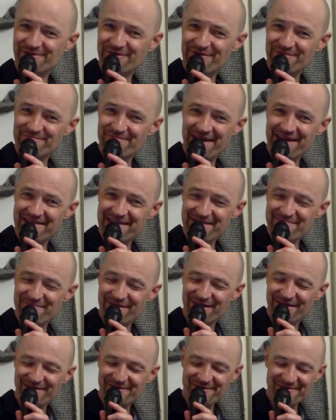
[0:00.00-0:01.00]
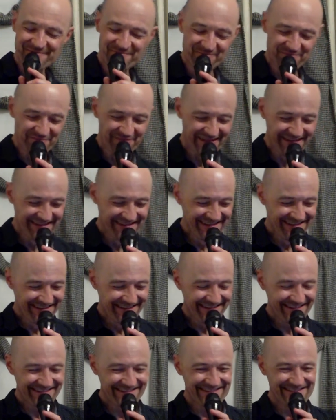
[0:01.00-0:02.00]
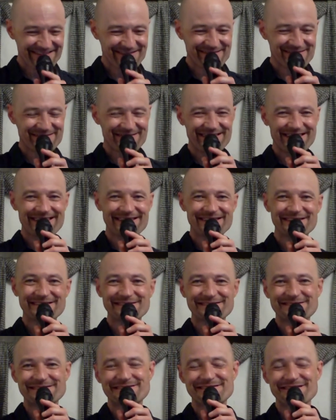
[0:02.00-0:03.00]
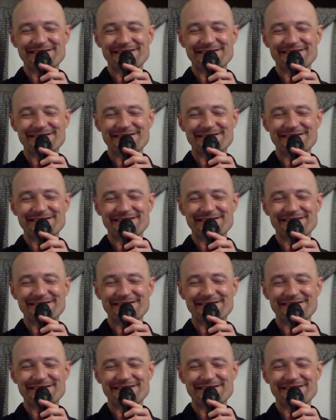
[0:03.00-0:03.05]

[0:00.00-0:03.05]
known by that moniker. And